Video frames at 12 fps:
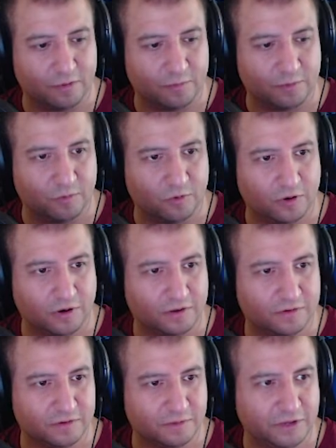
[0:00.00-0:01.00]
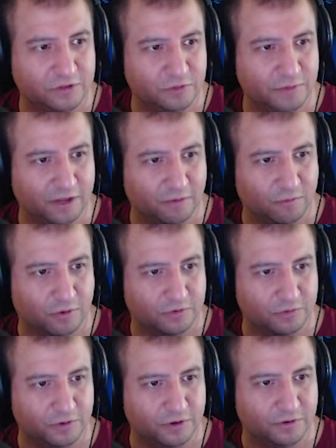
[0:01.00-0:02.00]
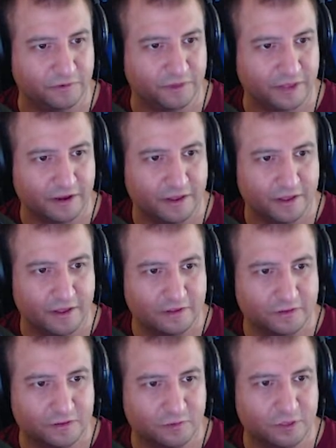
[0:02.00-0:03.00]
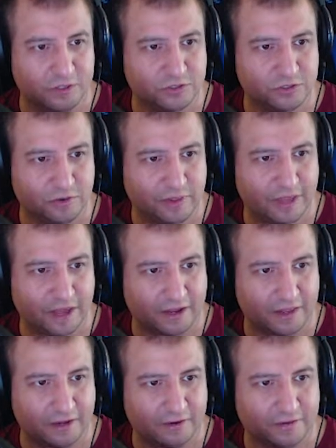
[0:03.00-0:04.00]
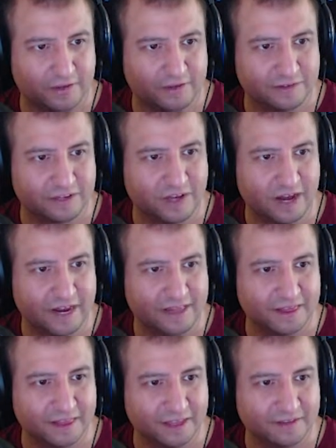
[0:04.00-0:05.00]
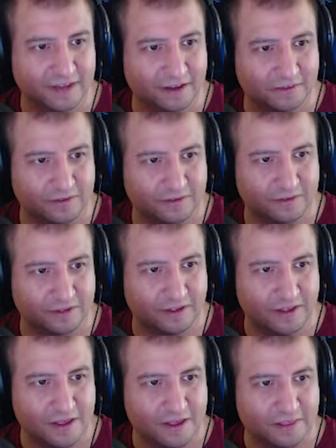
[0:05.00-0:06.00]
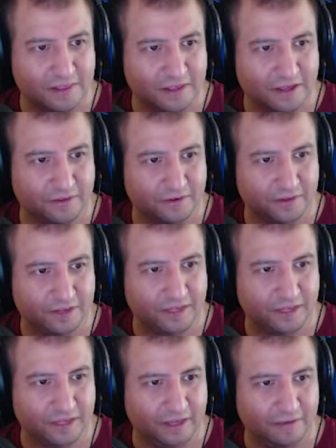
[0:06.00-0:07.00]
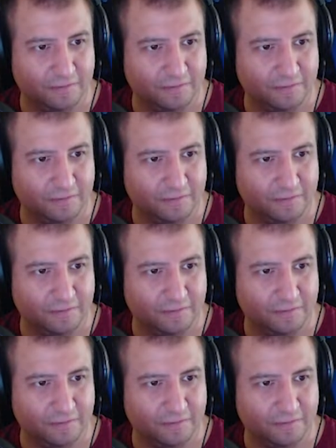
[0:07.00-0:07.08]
bit more. Sometimes you make it worse when you're doing that. So we're just doing that. Clear this. This is cutting things out. This is the other key,